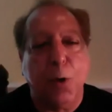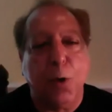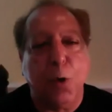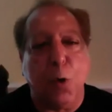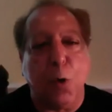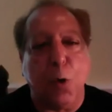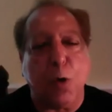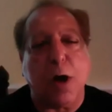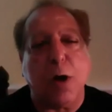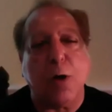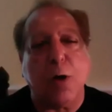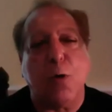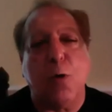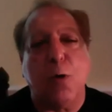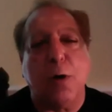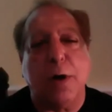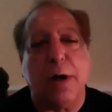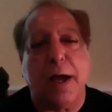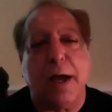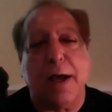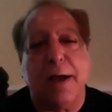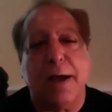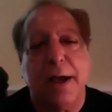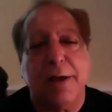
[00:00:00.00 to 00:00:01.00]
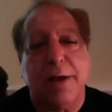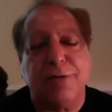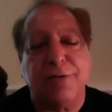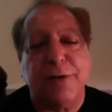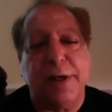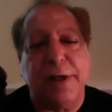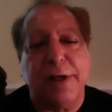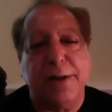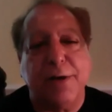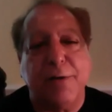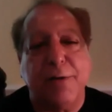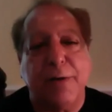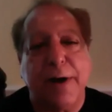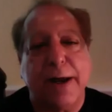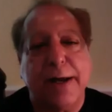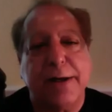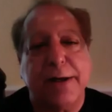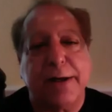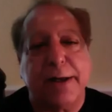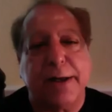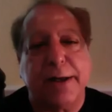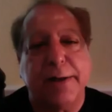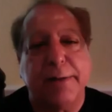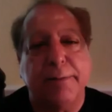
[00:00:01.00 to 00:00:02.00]
Coca-Cola has seen the
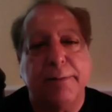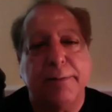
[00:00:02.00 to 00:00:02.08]
writing